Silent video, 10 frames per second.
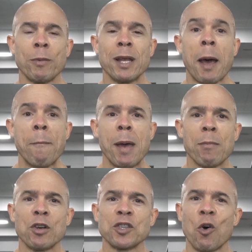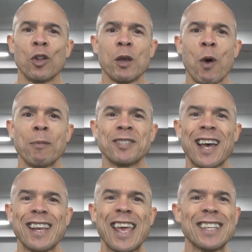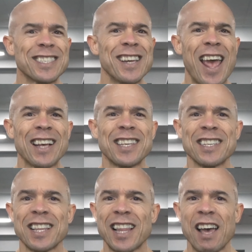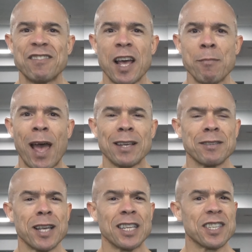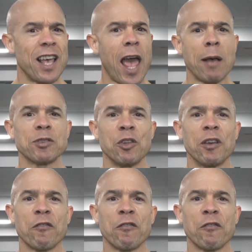Men members only website. Instant access, lifetime access, absolutely